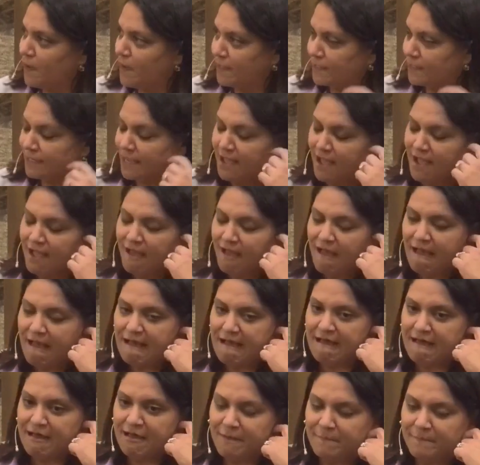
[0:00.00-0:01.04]
long
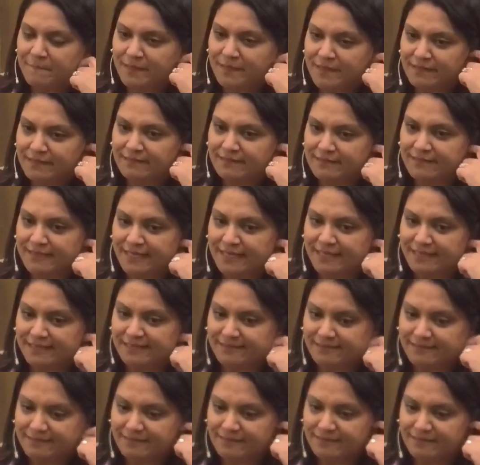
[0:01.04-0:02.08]
um, that
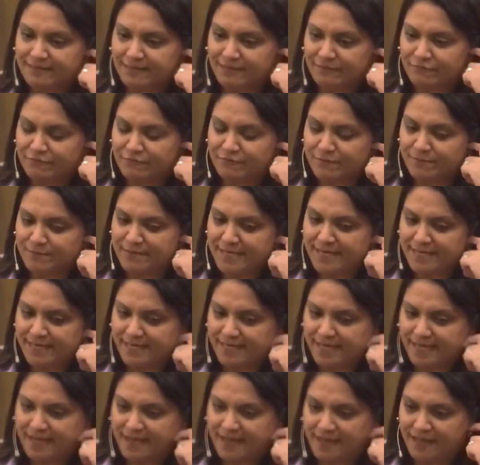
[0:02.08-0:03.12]
that for
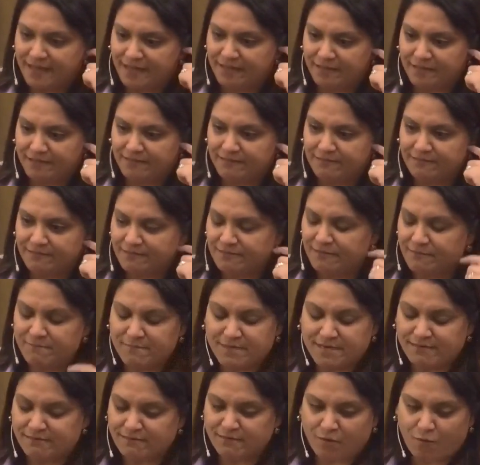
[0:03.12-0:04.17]
me, uh, the
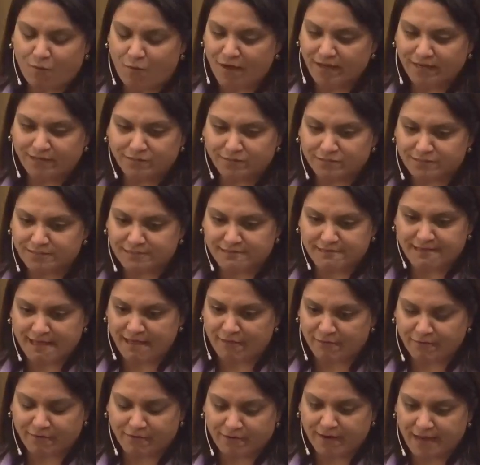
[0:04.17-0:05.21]
minute the choir's
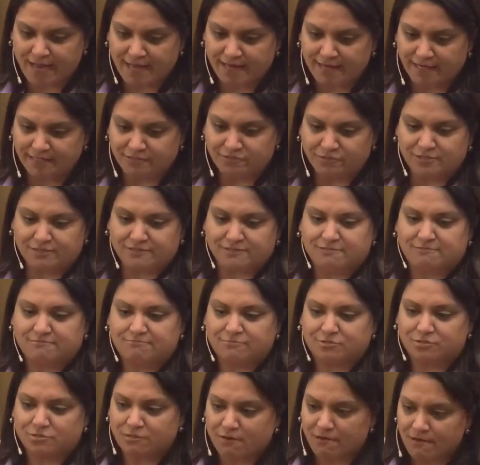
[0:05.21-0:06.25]
together and I just
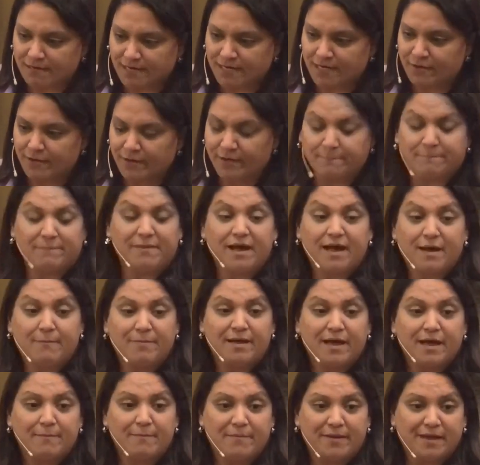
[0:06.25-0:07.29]
start hearing ba
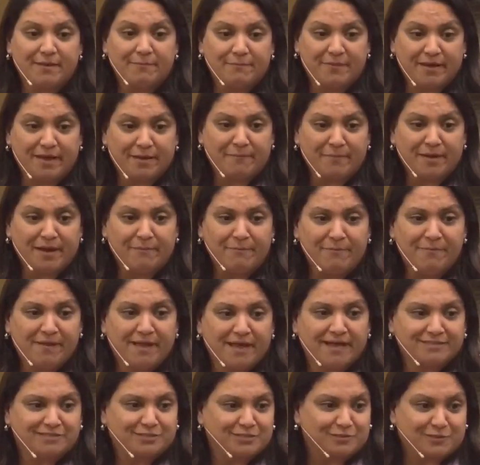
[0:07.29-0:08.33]
ba ba ba ba
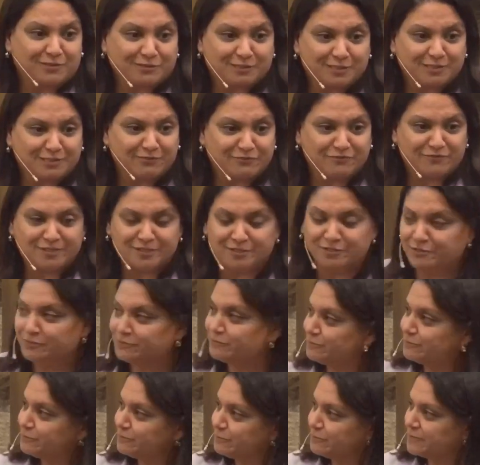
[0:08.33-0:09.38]
ba, it starts to
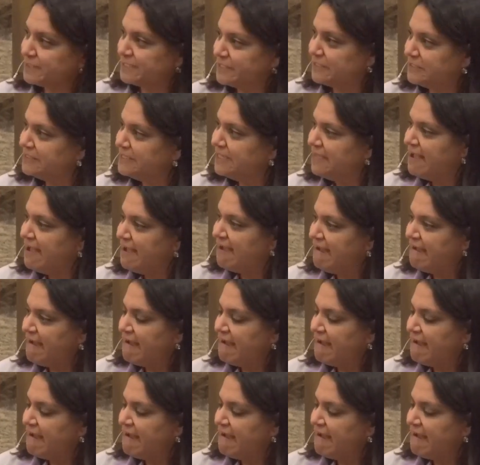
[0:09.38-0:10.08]
feel real.